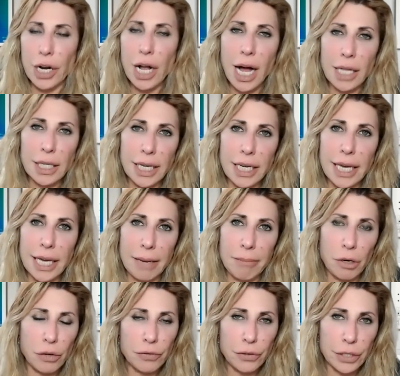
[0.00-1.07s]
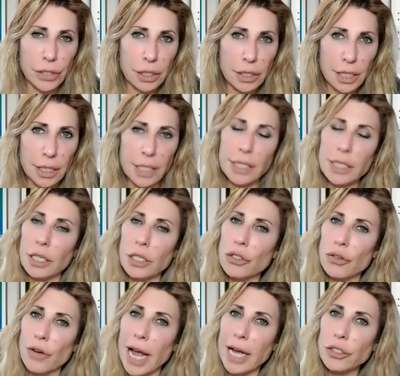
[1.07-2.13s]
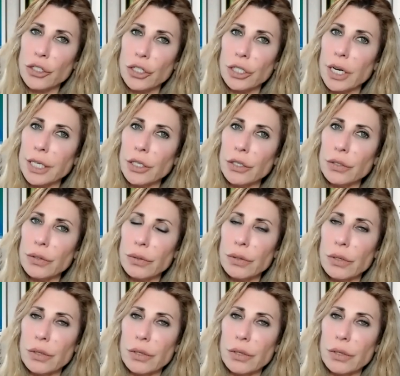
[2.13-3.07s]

colleague came over and did this extraction on you?